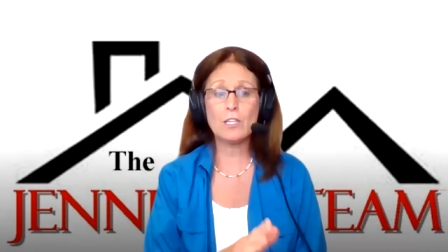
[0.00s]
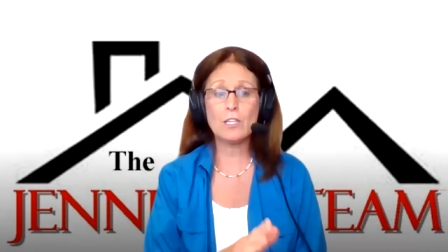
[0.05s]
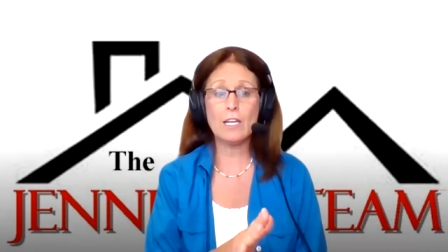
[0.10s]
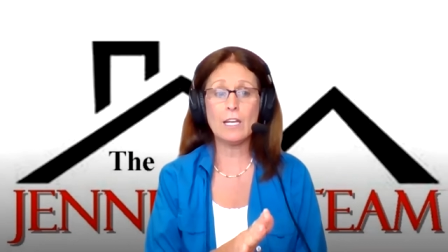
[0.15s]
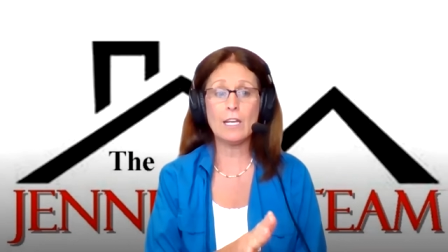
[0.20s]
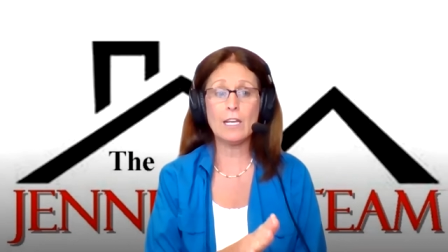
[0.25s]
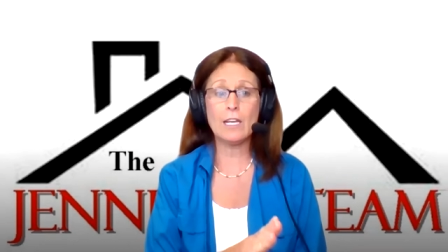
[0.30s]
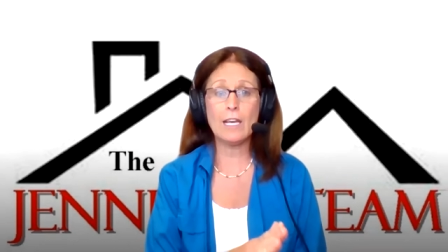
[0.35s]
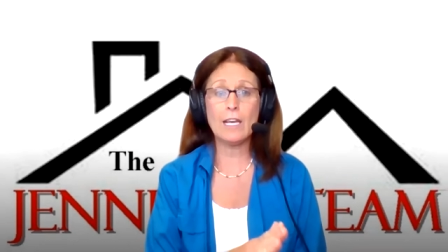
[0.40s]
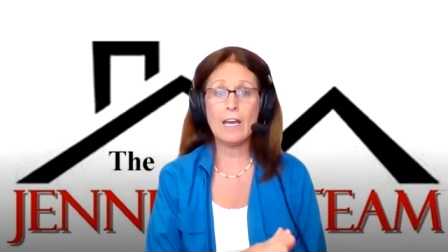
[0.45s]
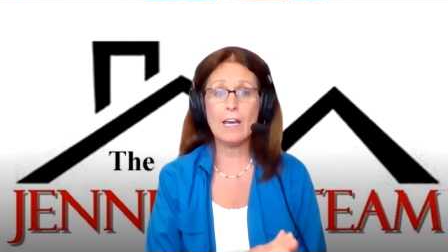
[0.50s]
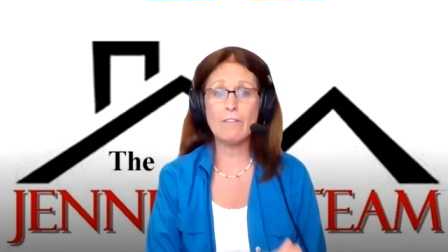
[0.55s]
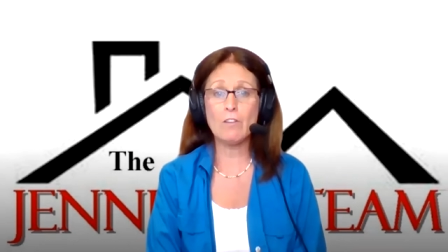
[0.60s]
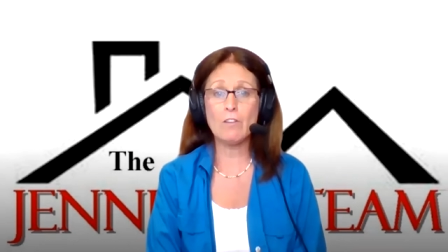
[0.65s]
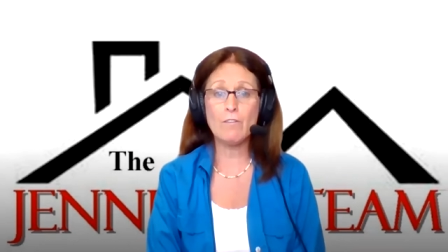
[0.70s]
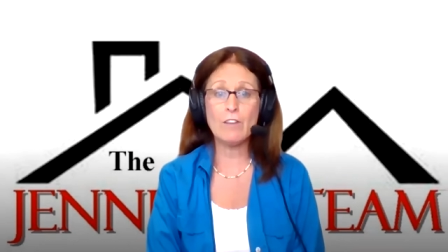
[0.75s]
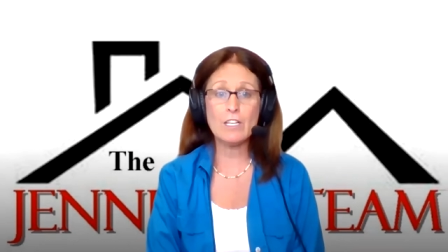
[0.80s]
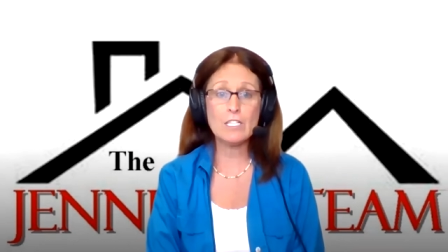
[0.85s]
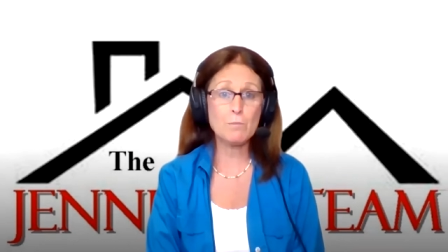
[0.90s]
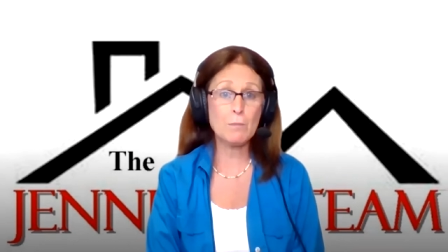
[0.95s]
They have
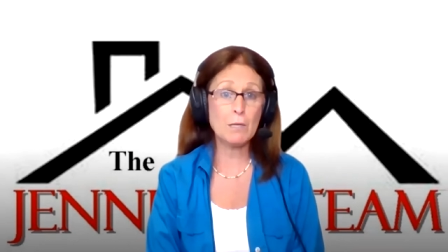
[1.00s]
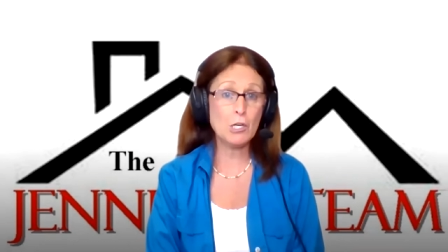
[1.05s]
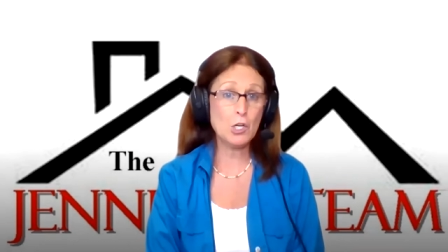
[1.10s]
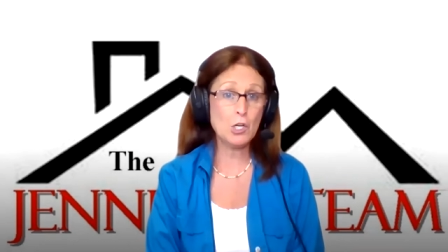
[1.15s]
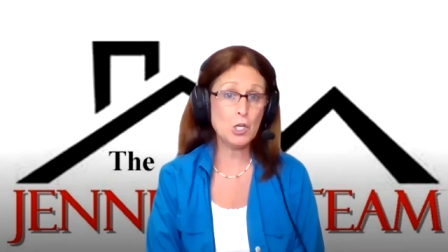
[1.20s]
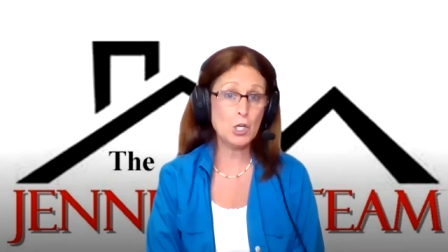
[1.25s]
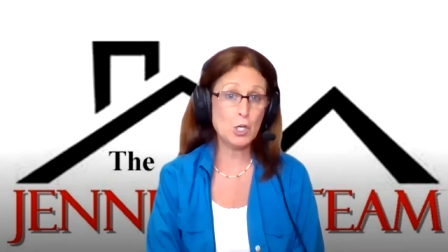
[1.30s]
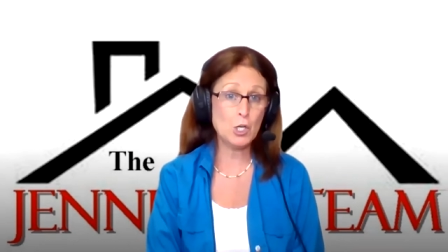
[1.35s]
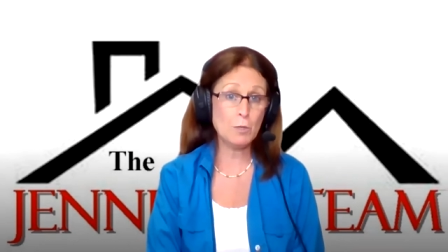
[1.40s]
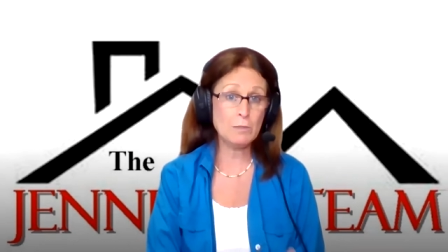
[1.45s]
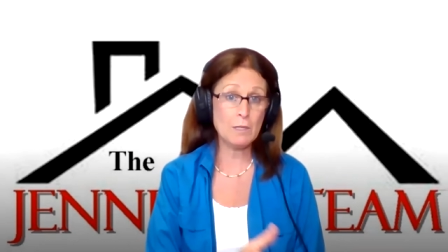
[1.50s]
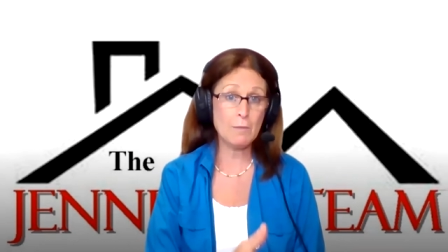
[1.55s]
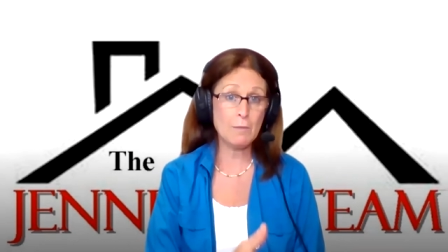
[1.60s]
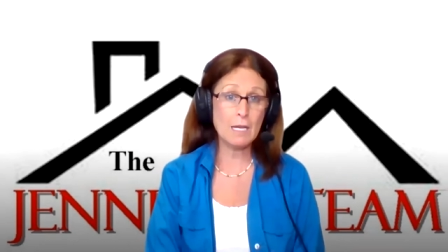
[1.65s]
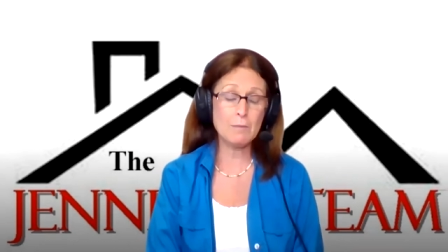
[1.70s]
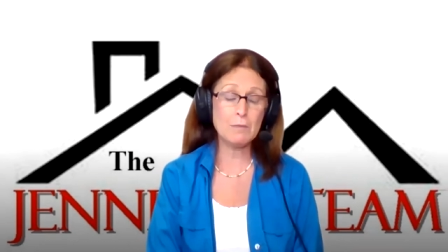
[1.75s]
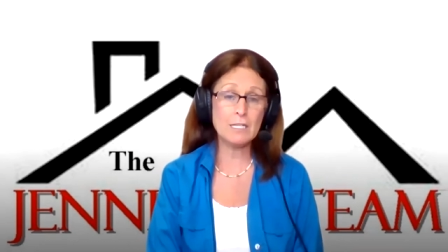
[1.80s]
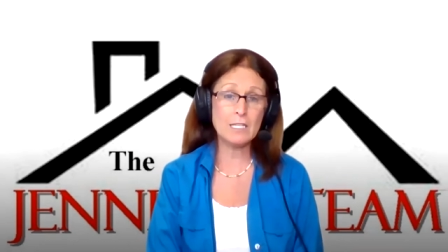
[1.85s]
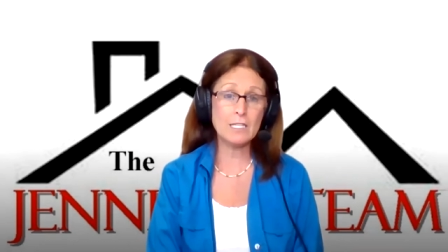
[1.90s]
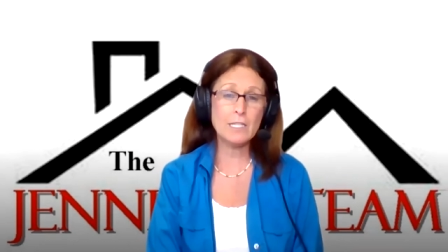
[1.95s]
investment homes, and
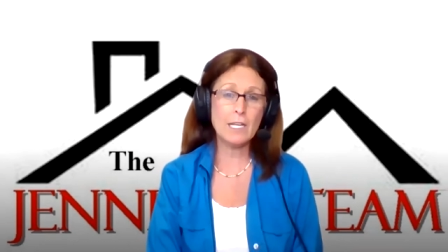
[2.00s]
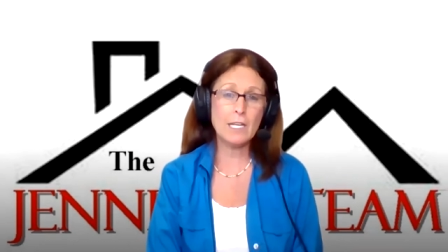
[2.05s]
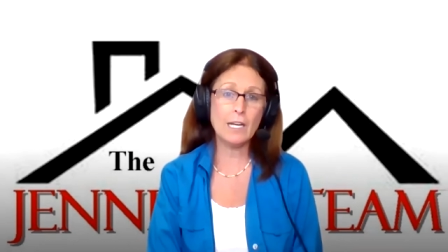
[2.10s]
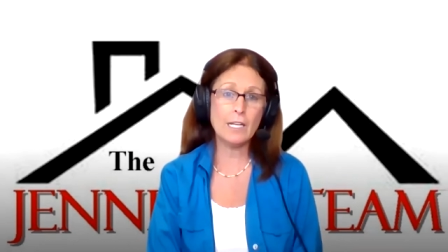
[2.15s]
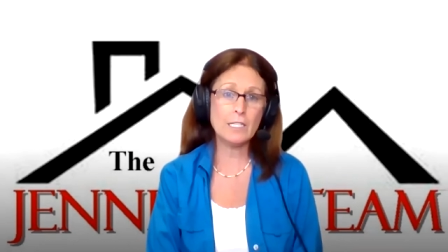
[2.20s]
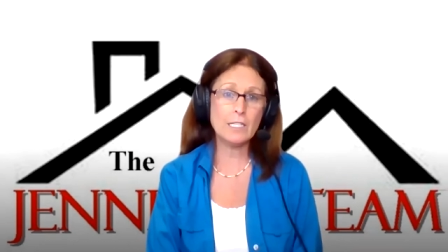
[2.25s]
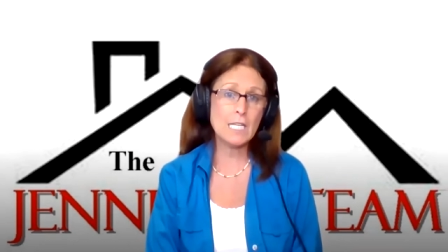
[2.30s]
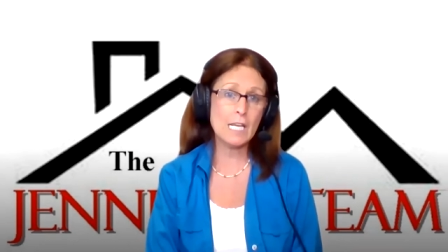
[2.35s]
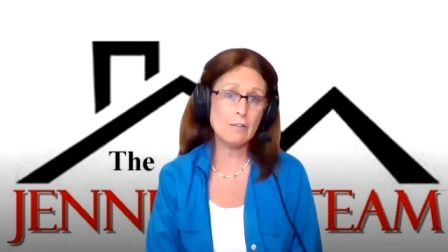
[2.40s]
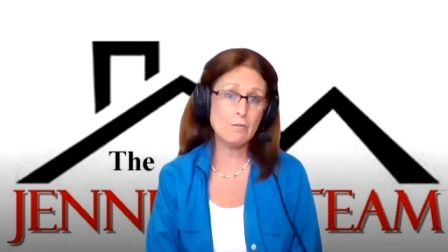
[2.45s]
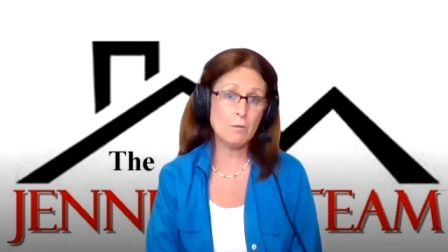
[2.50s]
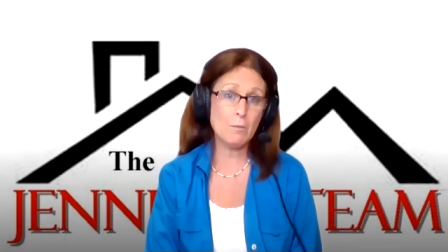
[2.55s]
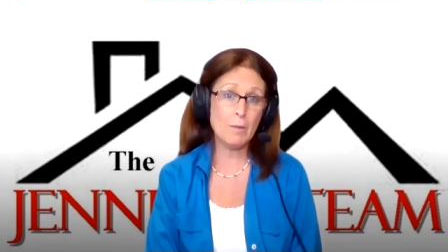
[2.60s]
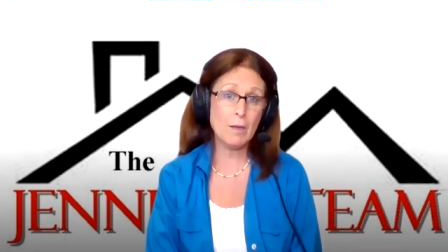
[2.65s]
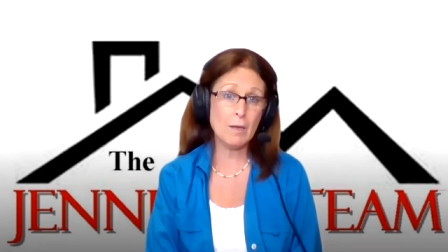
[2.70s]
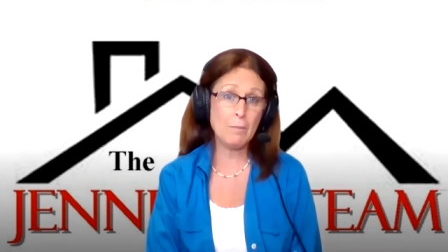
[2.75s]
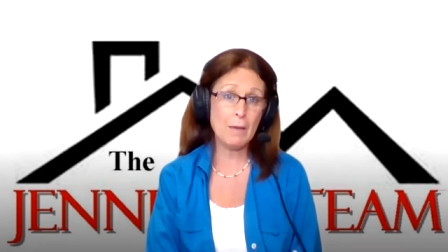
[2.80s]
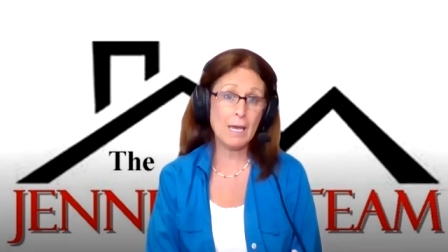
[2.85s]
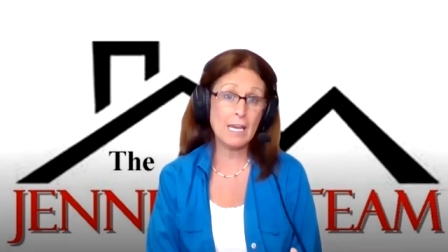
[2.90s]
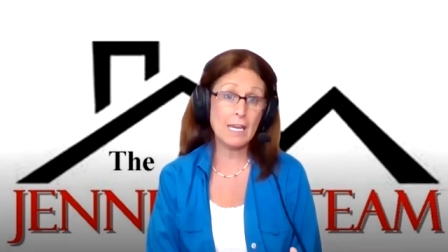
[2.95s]
maybe the tenants haven't
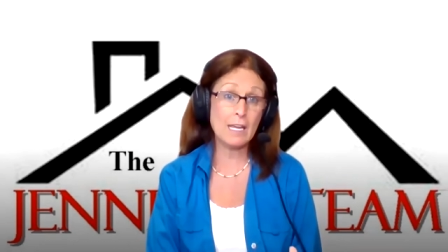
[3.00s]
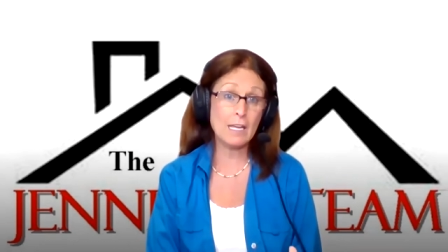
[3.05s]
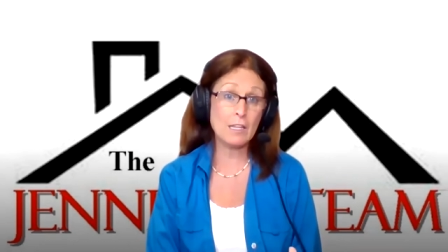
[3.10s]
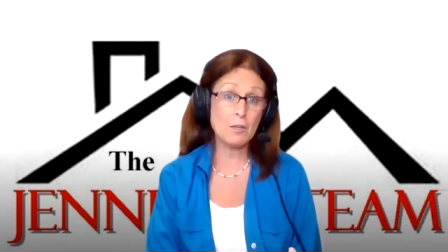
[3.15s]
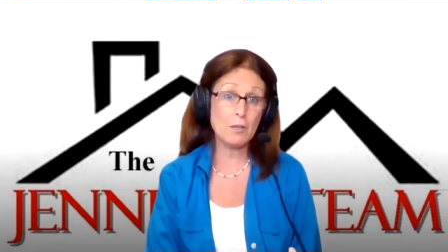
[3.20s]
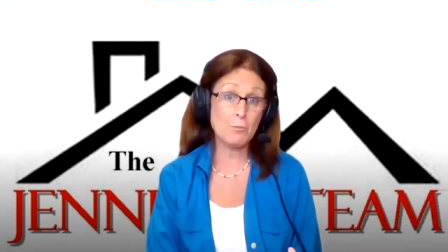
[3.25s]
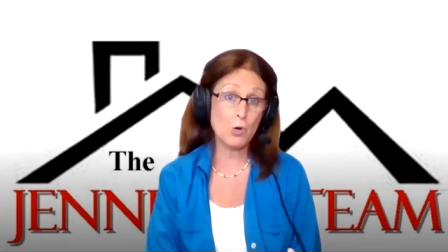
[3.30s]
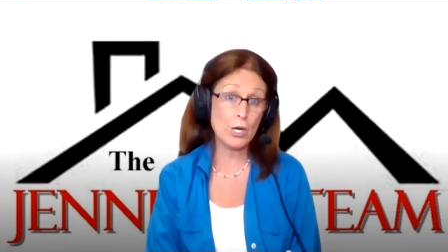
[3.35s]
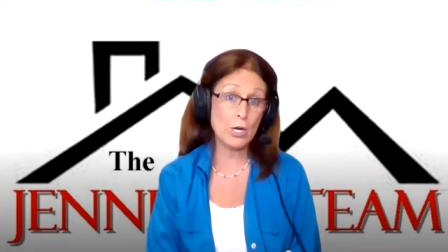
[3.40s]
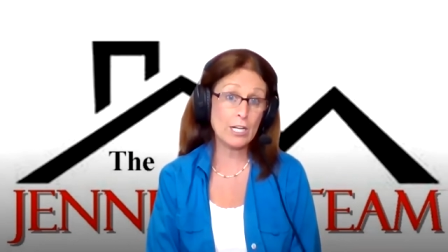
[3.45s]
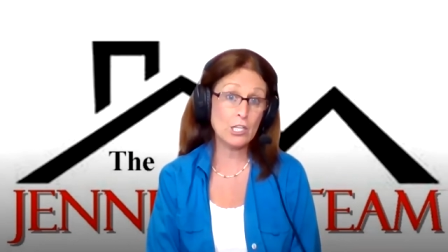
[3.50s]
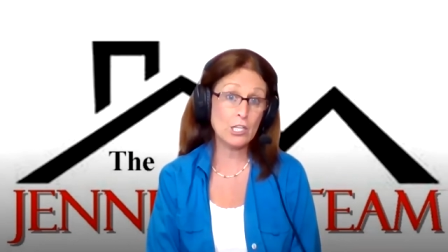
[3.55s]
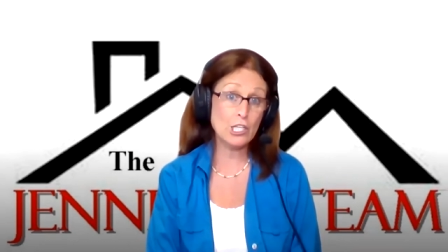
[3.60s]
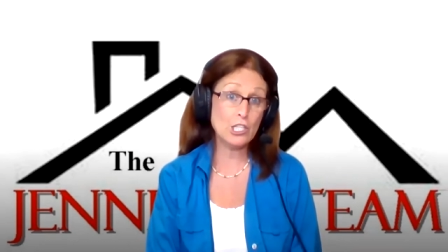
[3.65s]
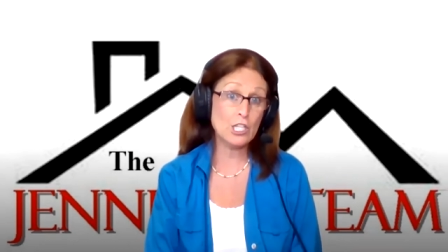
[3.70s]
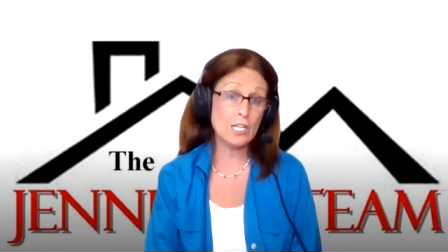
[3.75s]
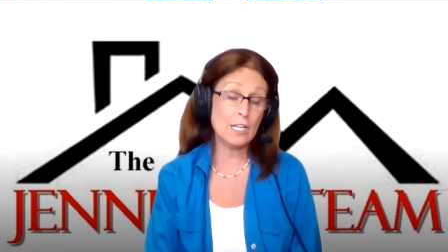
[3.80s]
been paying the mortgage.